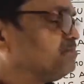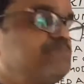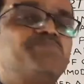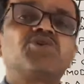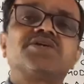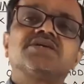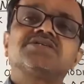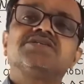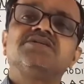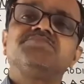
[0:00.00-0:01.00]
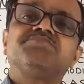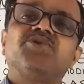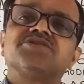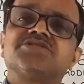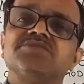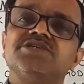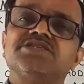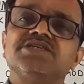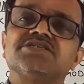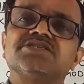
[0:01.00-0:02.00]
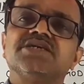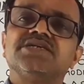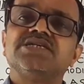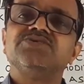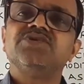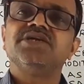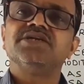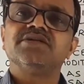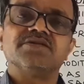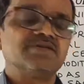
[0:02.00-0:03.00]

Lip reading: production possibility schedule here,